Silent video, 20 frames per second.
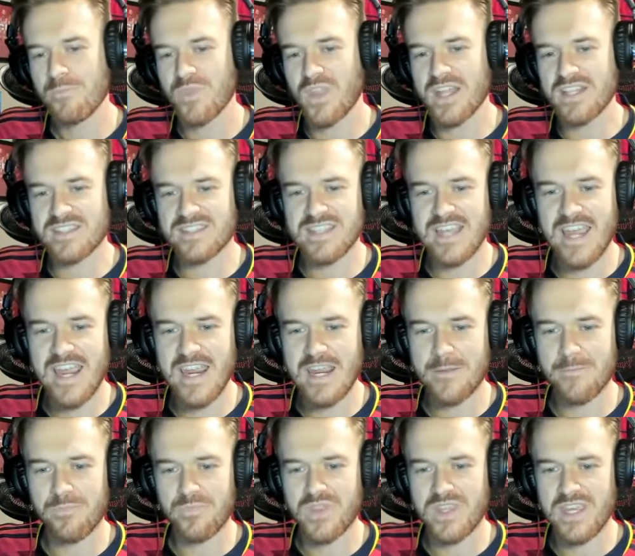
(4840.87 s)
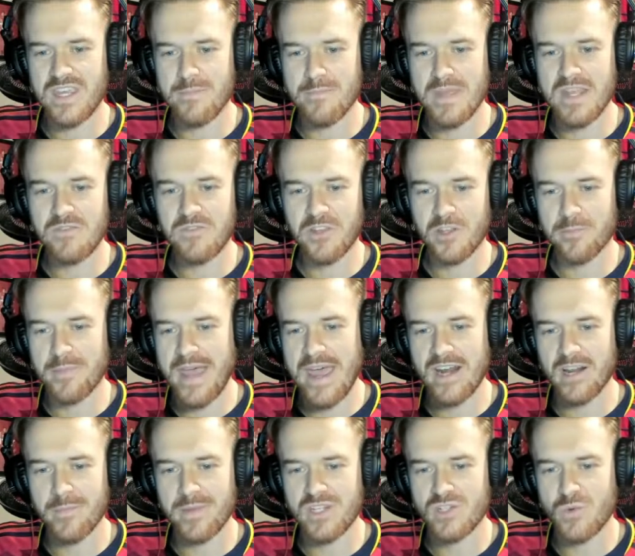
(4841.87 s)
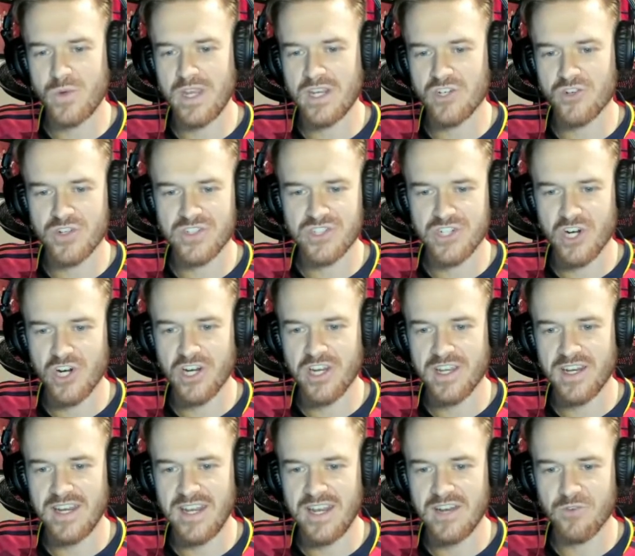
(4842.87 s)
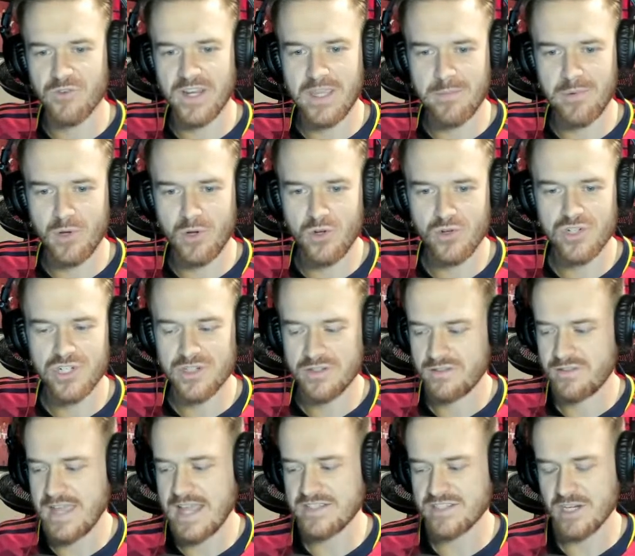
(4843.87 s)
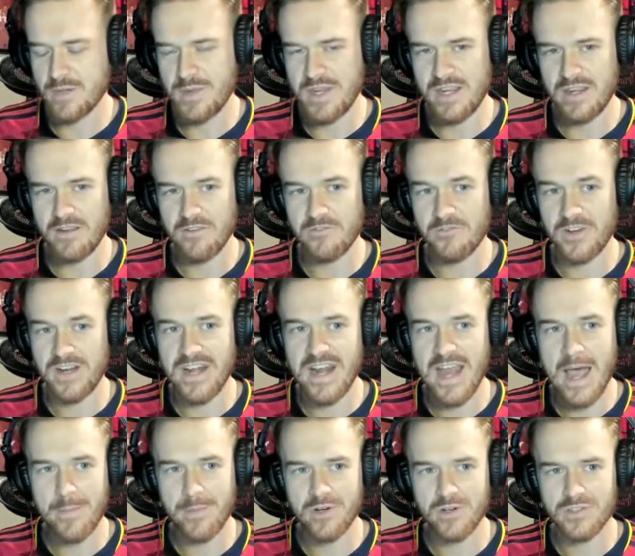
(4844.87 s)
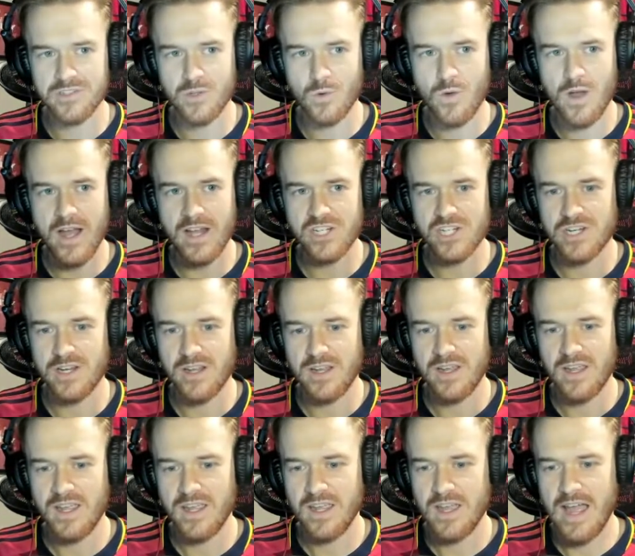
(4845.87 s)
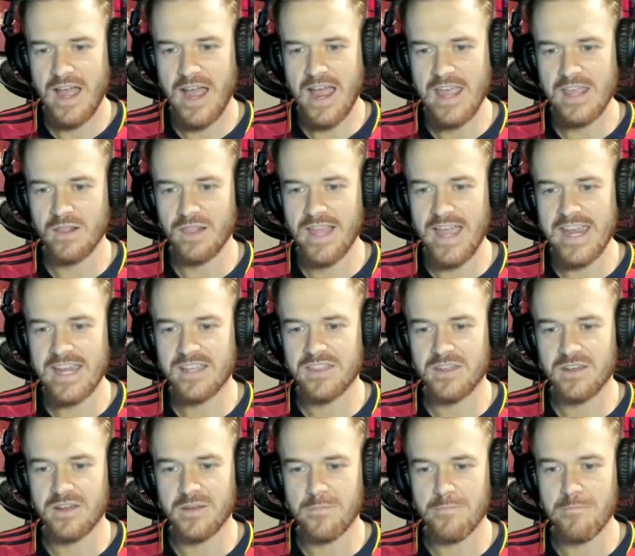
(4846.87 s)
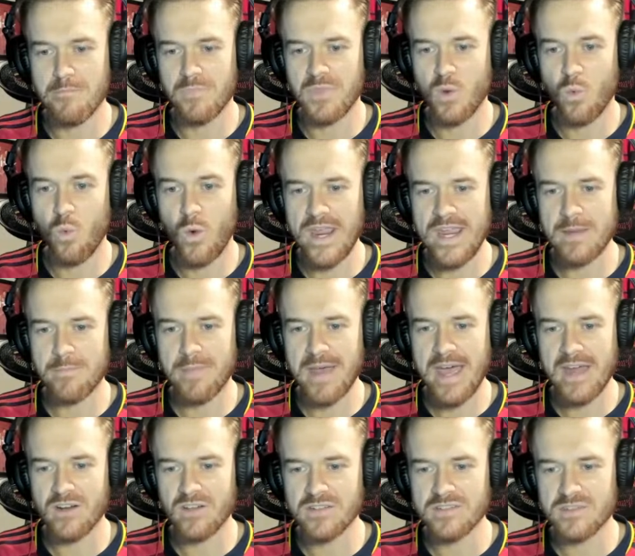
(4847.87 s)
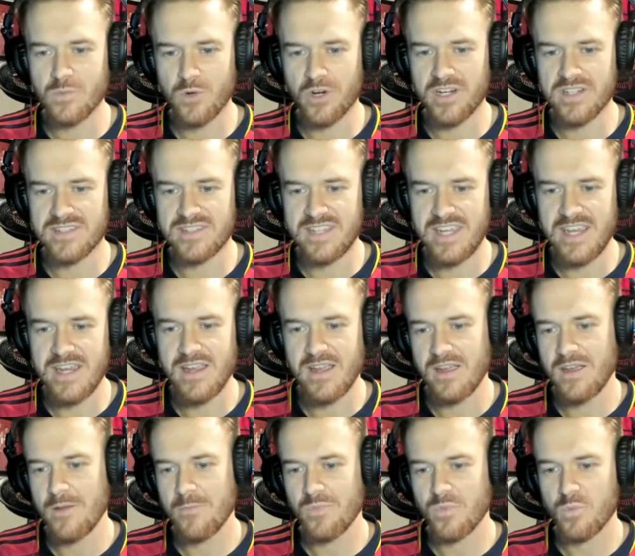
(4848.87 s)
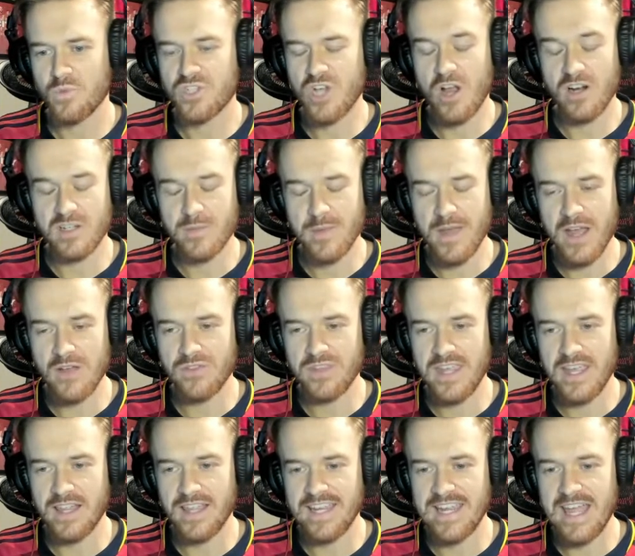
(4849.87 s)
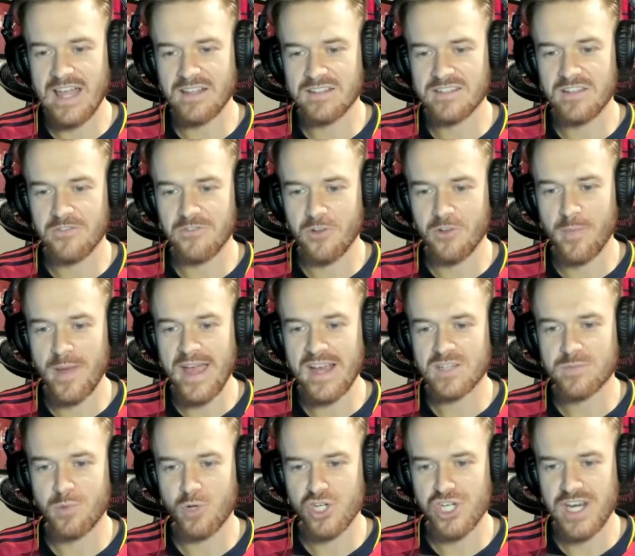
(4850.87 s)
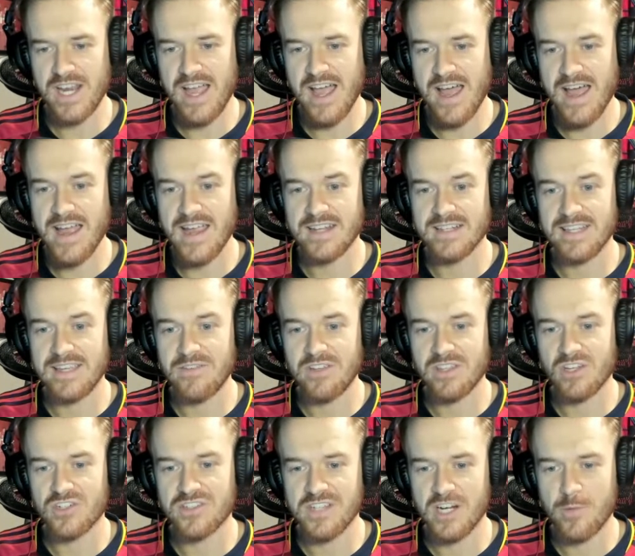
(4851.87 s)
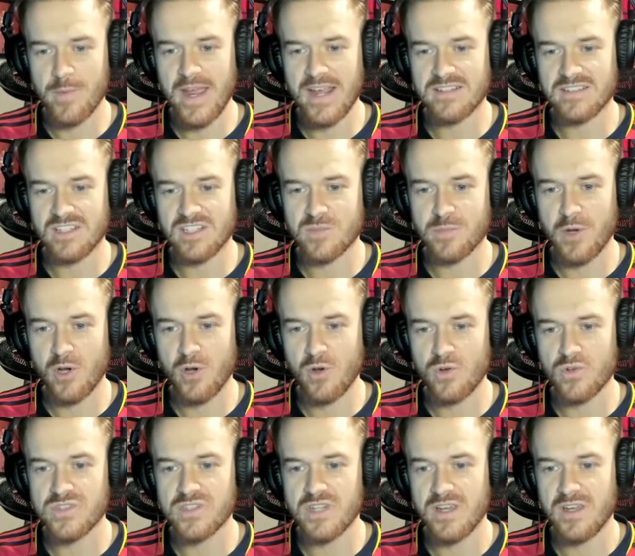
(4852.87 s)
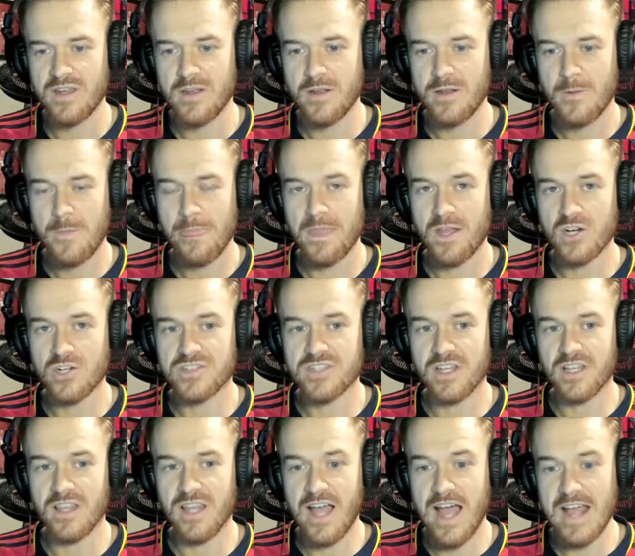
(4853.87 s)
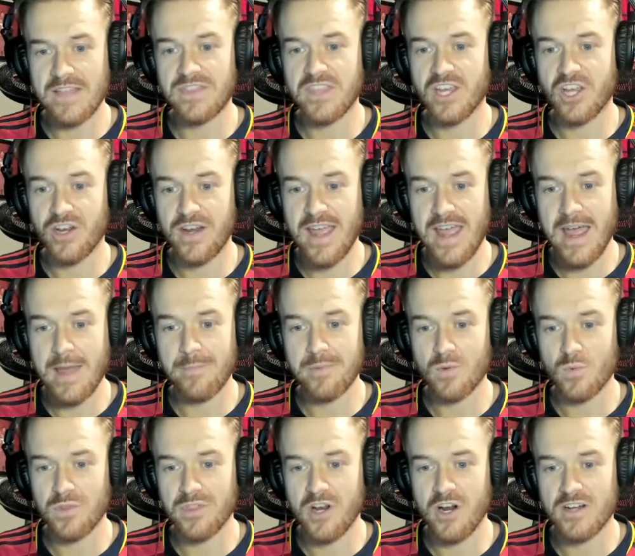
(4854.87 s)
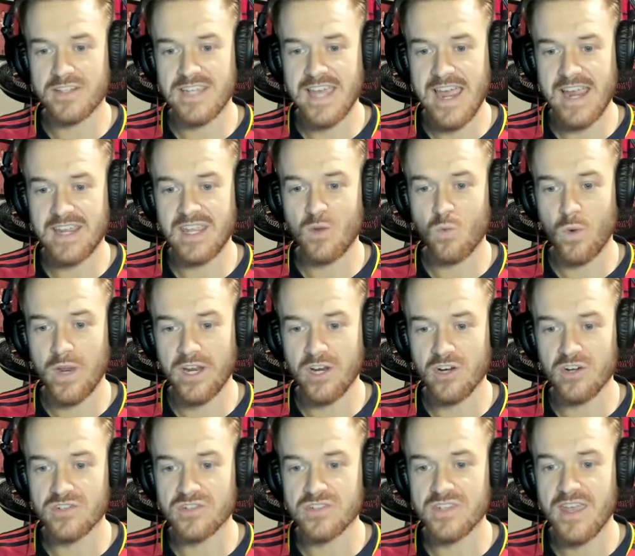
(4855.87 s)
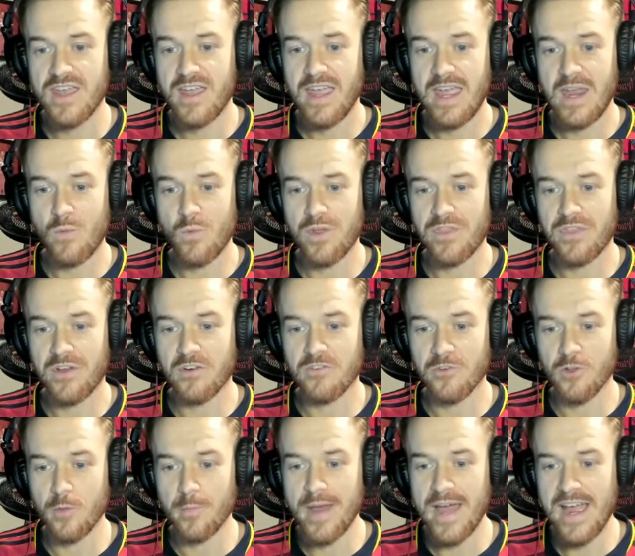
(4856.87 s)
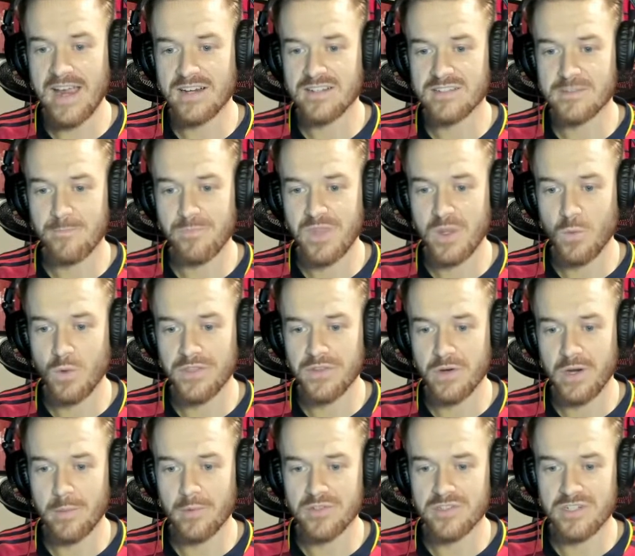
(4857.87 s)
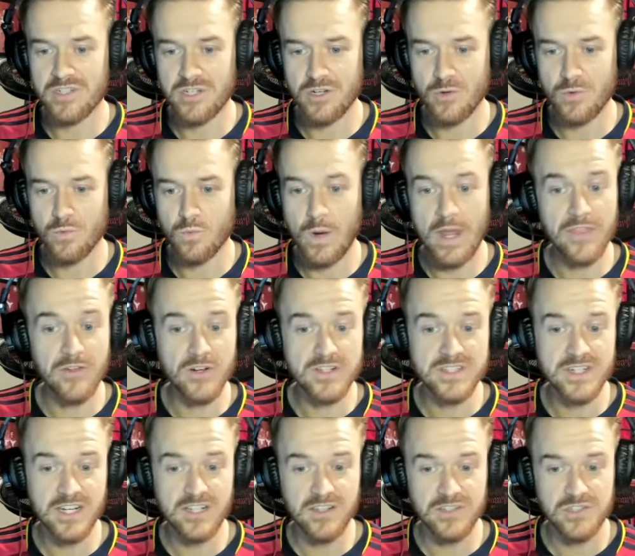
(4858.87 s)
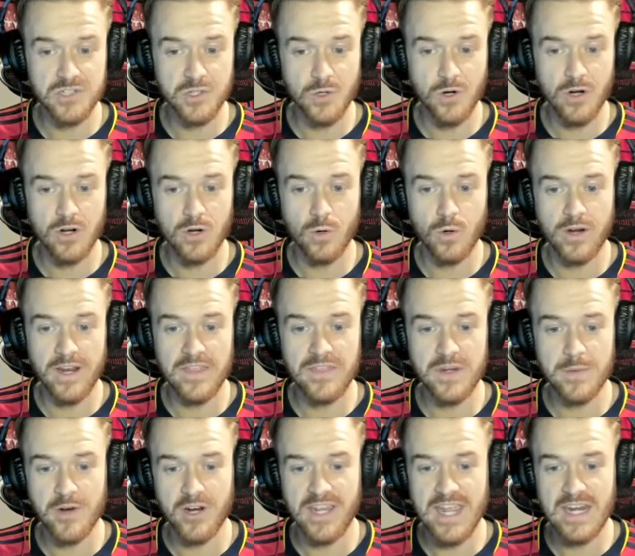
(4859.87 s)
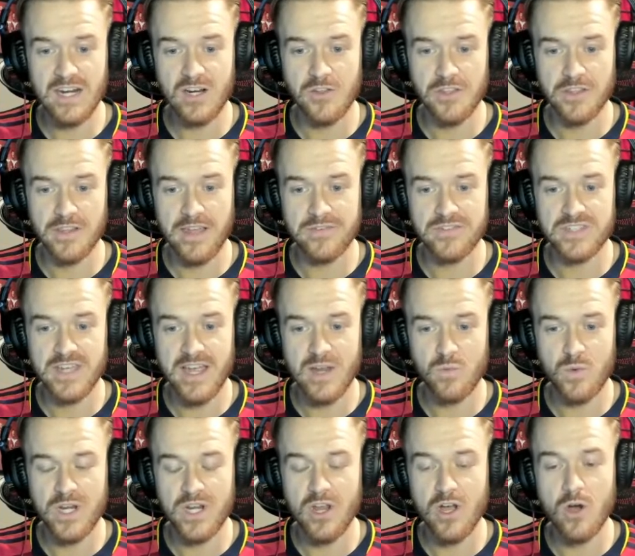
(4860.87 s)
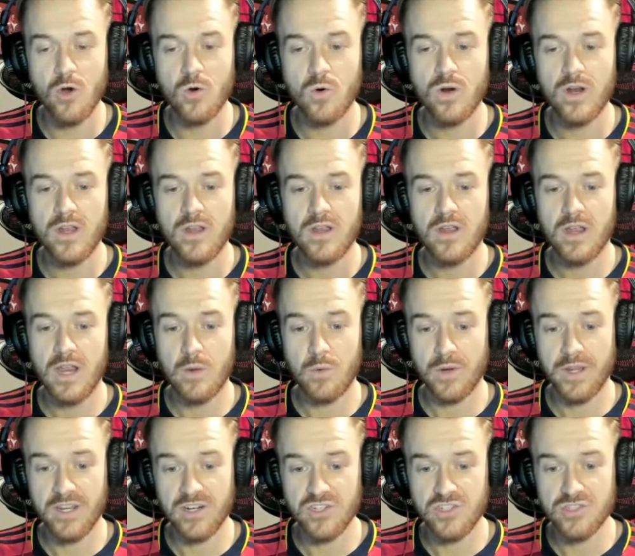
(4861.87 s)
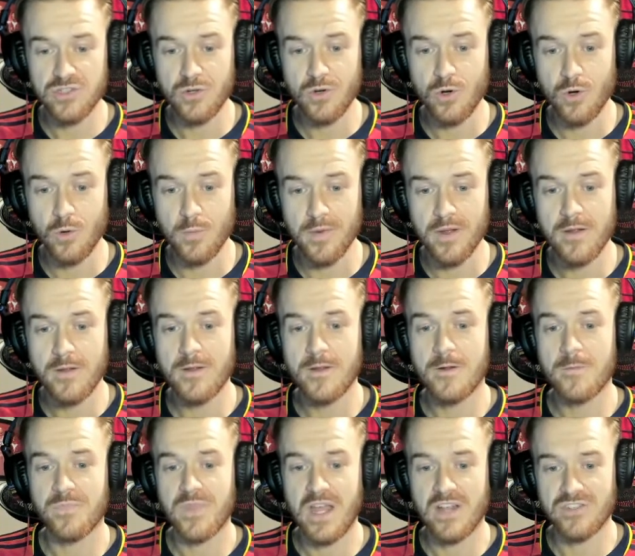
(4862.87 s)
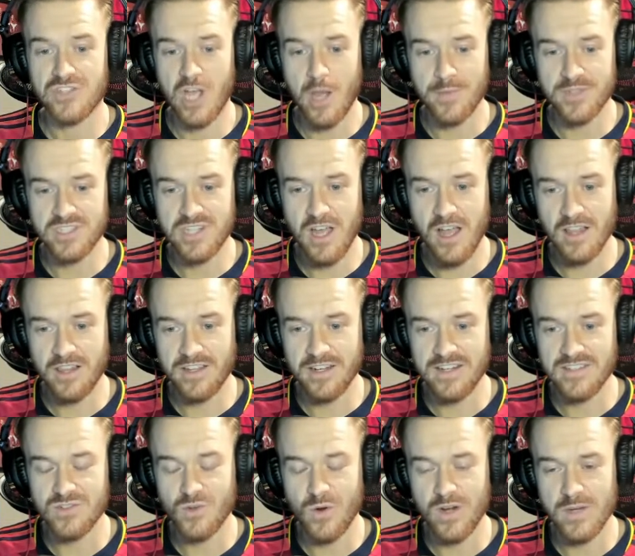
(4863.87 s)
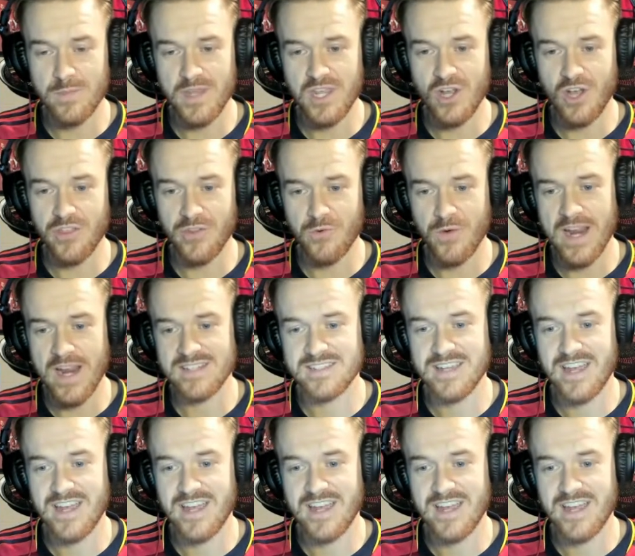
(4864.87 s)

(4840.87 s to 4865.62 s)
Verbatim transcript: Let's say the midfield battle between Chris Durkin and Ricky Puig. That's going to be phenomenal to watch. I like the the wing battles that we're going to see. We talked about the LA Galaxy fullbacks pushing high, leaving their center backs exposed. There's a lot that could happen with our attacking wingers and with our fullbacks in what they're able to do. Whether it's Nikolas Dyhr or Anthony Markanich on the left side, we know and we can assume that Thomas Totland is going to be on the right